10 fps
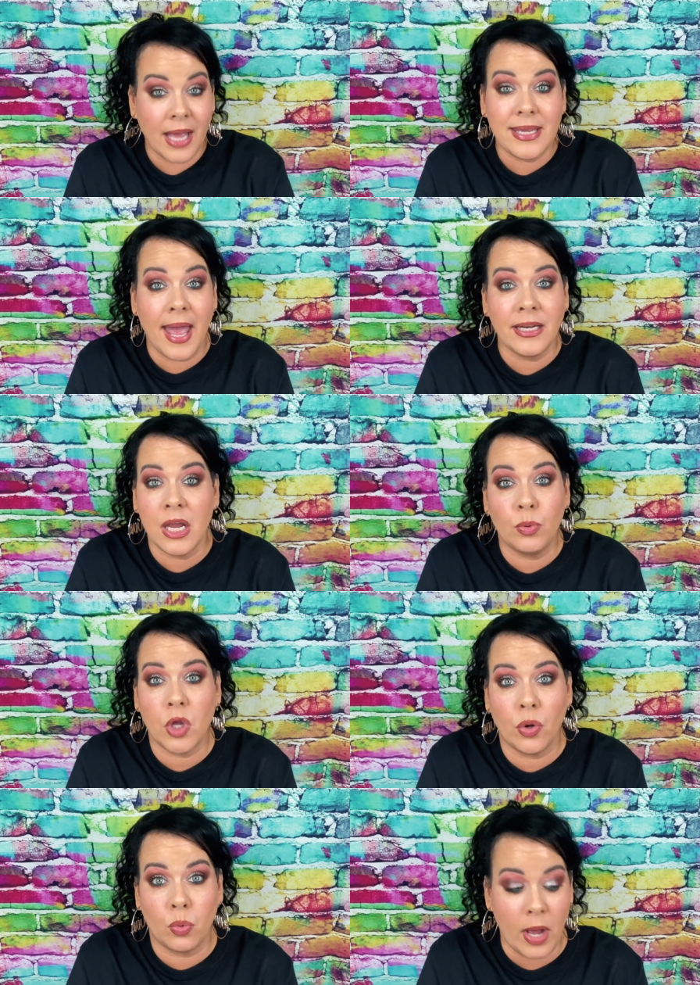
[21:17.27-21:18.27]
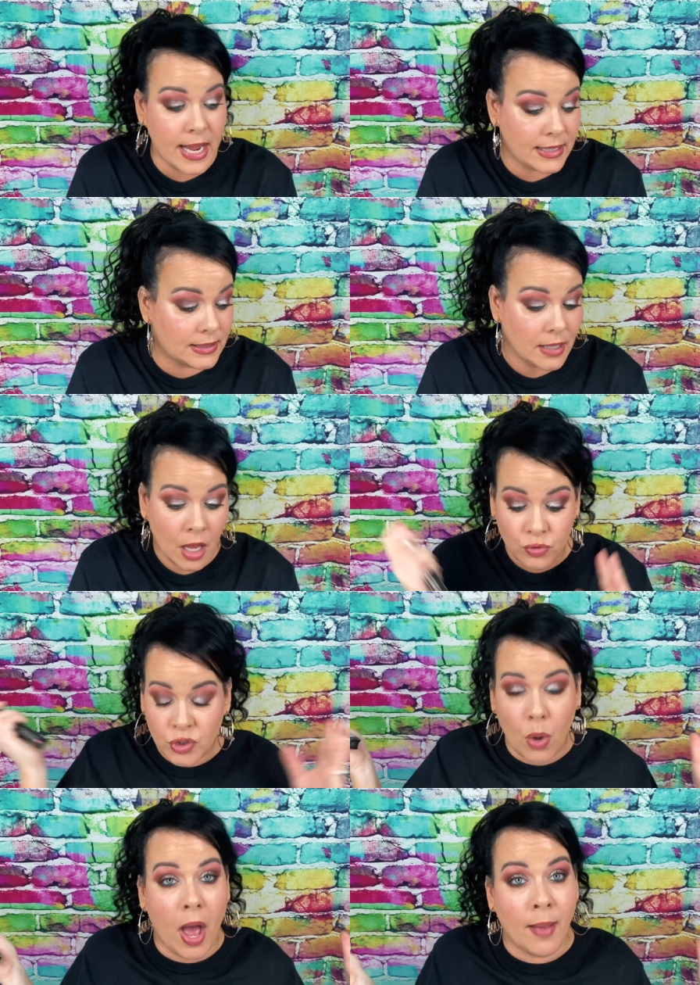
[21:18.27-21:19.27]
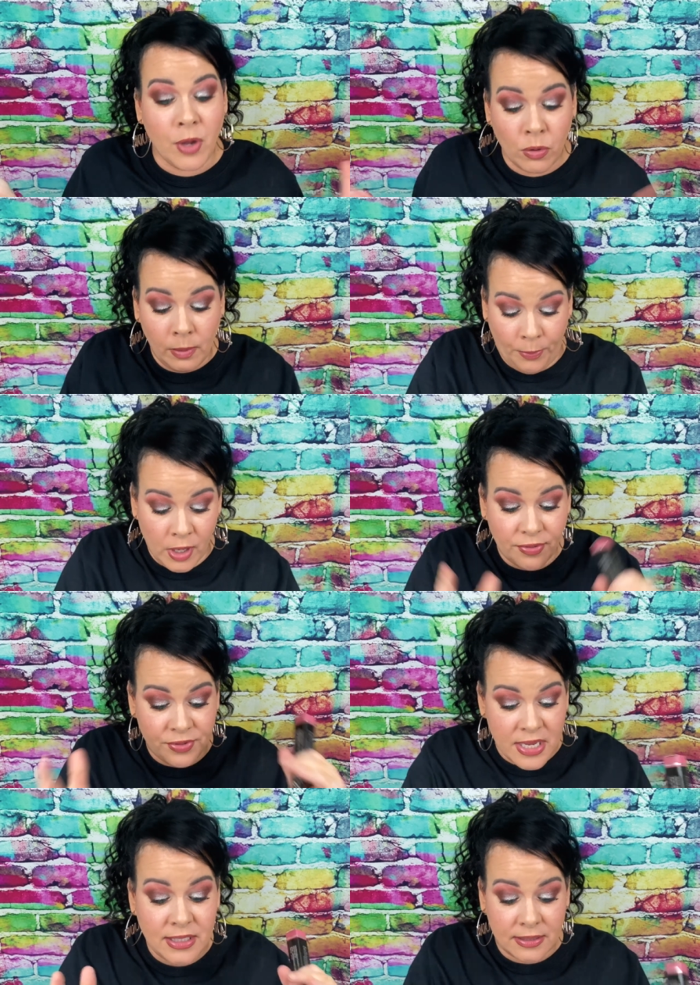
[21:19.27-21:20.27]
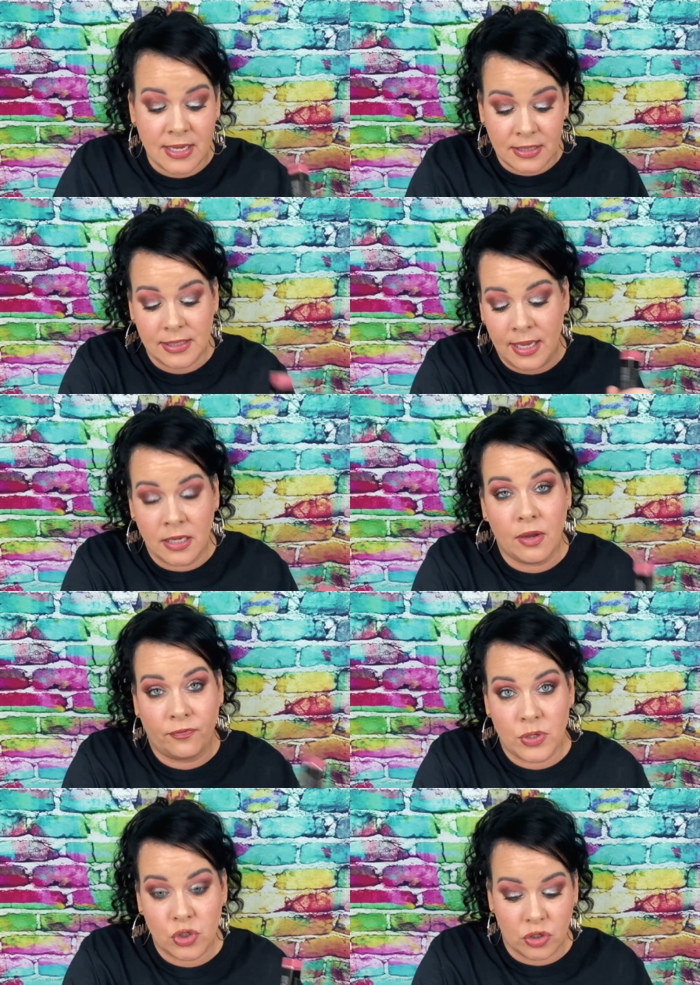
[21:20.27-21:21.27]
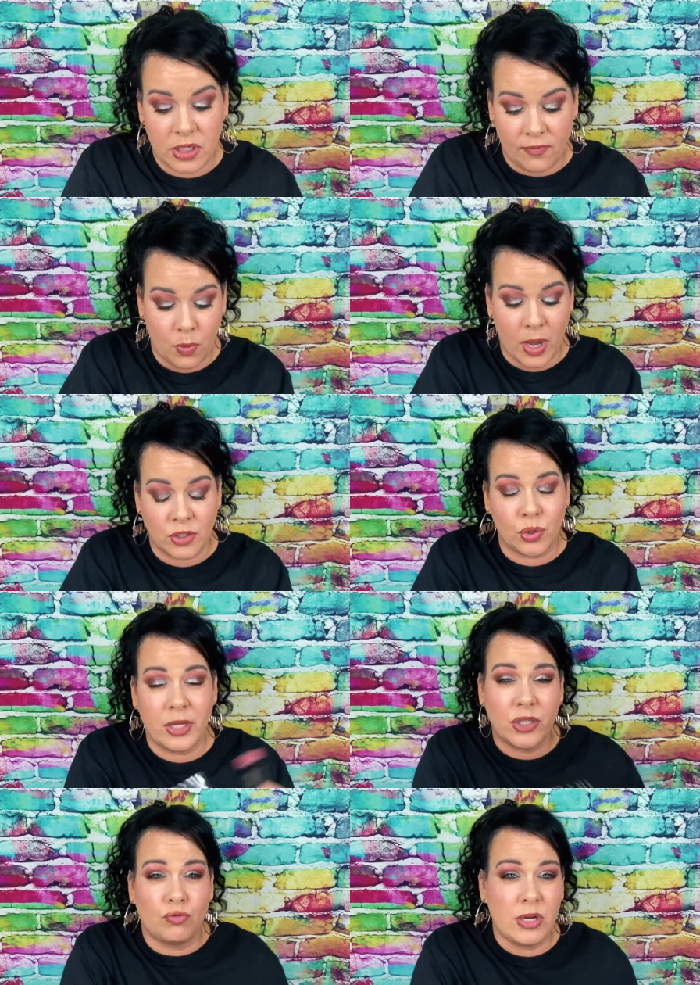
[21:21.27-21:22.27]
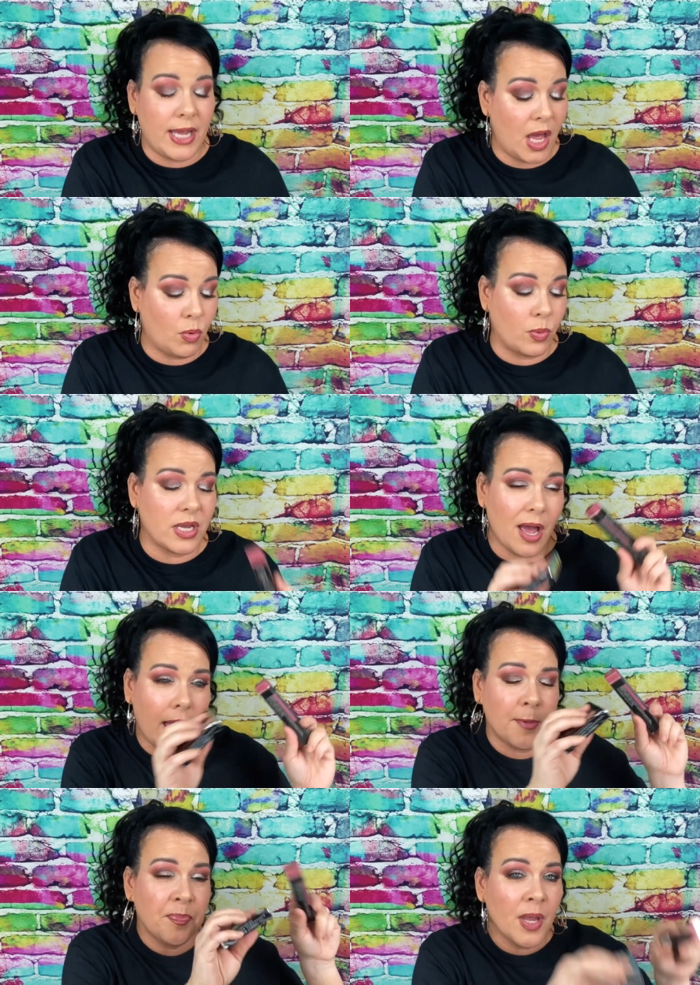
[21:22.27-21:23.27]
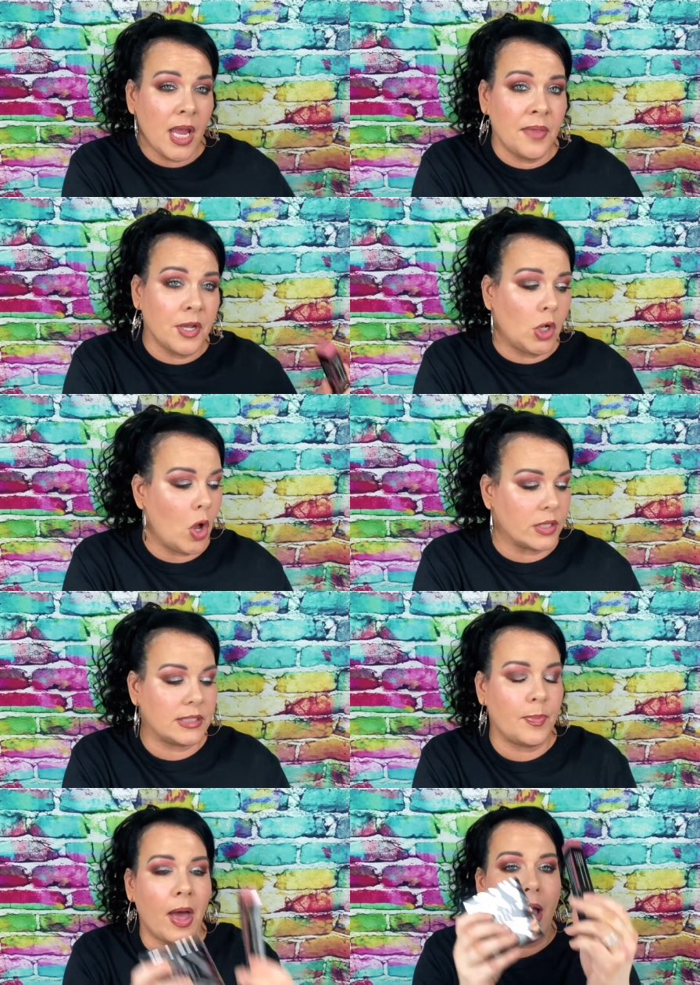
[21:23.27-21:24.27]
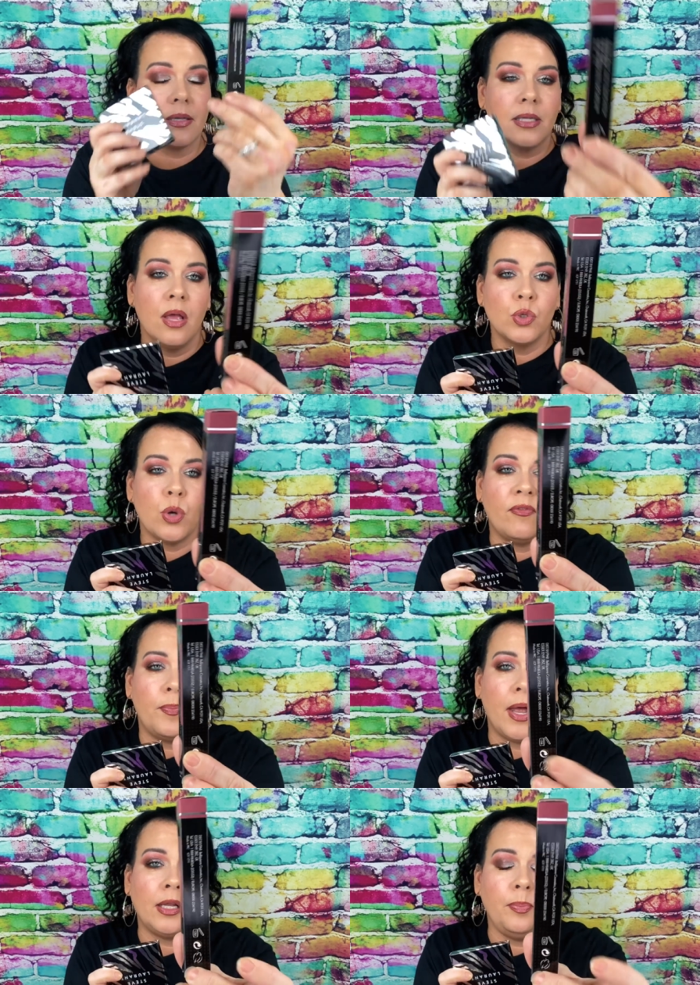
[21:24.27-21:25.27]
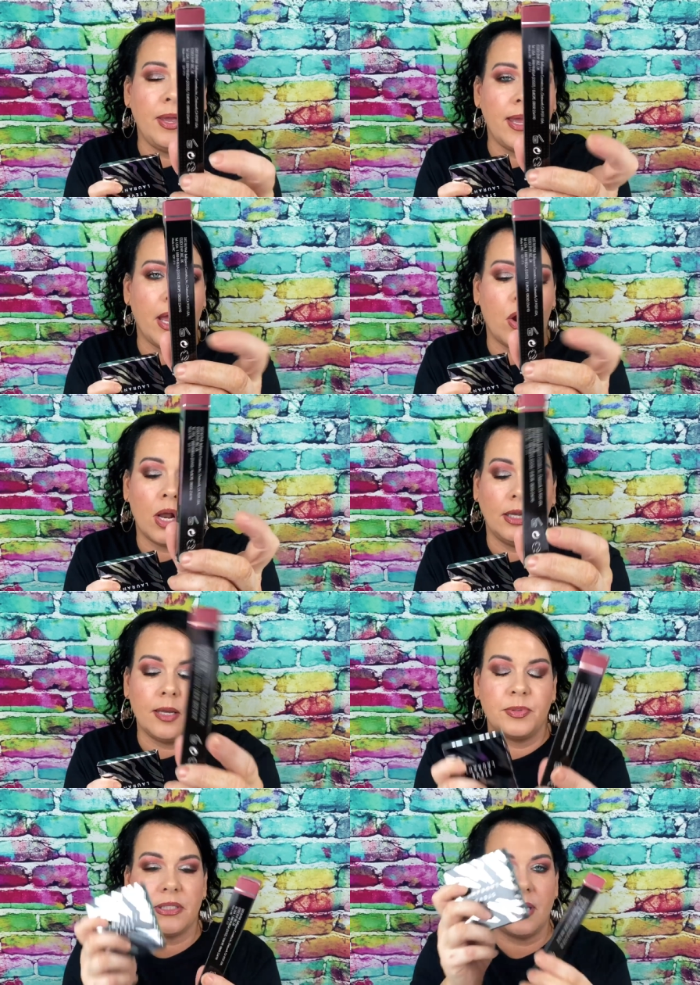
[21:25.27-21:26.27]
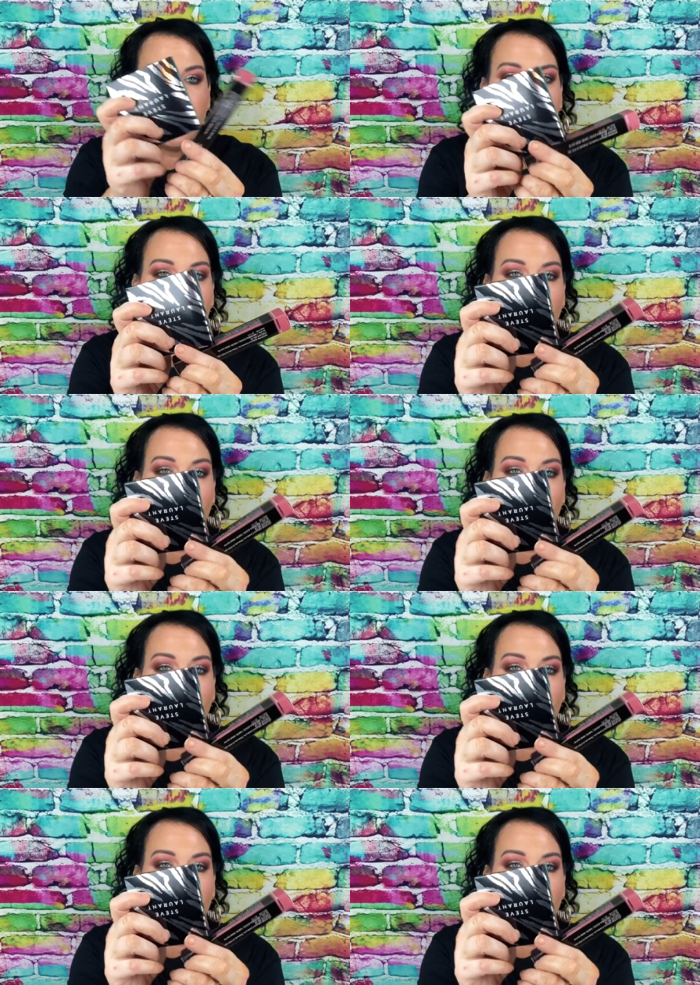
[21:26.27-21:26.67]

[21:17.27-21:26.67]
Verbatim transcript: again it would go to waste so I'm going to put these things in a future giveaway so let's recap what we got in the glossy box so we have a Bellapierre lipstick